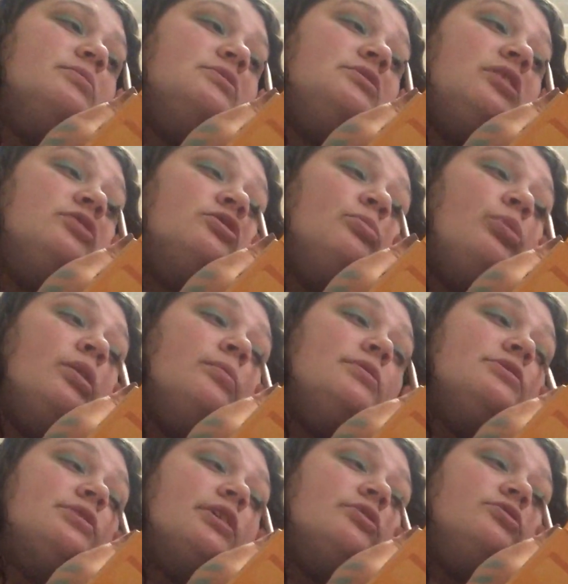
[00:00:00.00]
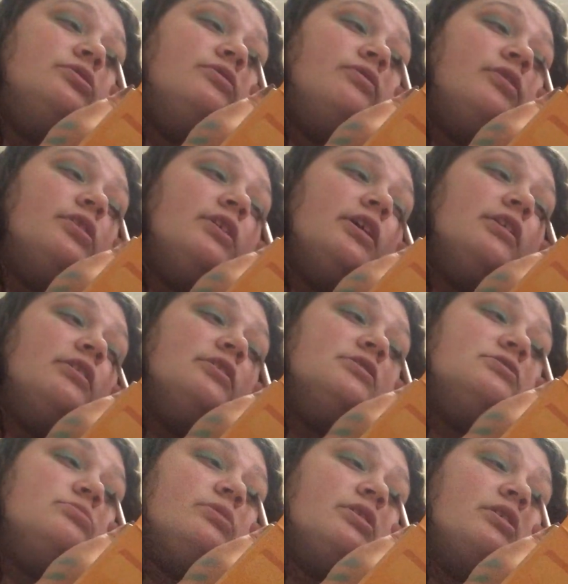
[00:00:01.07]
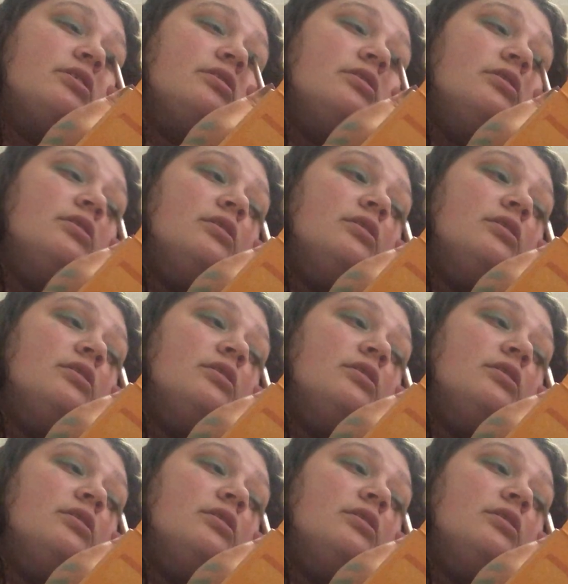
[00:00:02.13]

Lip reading: massage appointment scheduled for the end of this week.